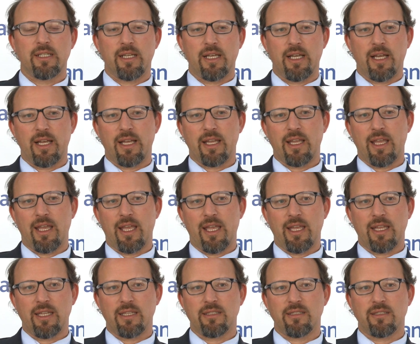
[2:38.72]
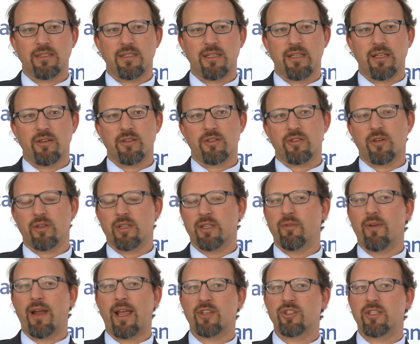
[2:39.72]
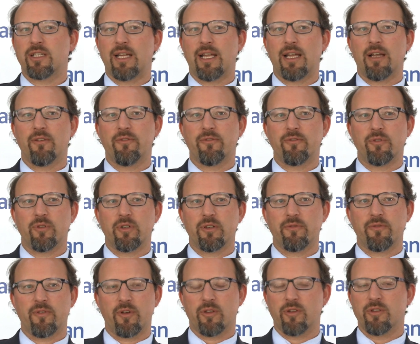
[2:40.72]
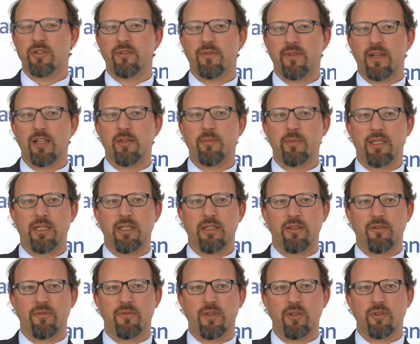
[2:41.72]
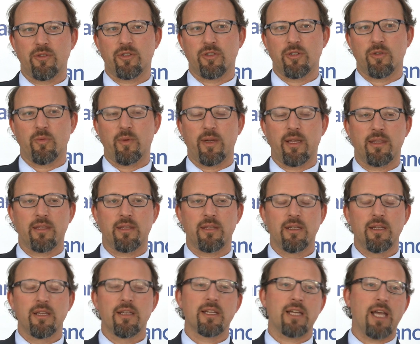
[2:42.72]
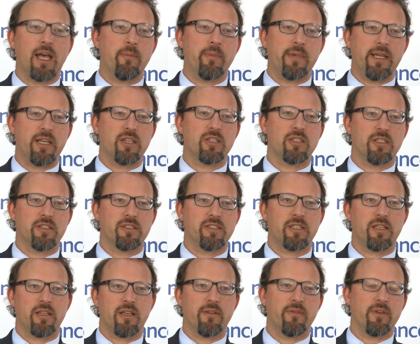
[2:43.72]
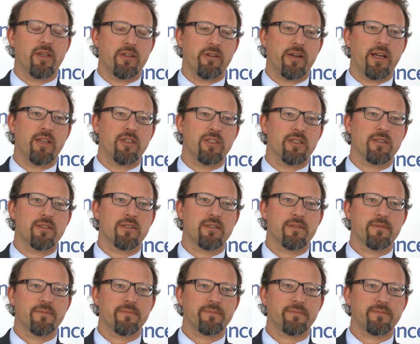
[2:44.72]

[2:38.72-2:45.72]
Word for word: And there's certainly rationale for further development in the future with combinations of other agents.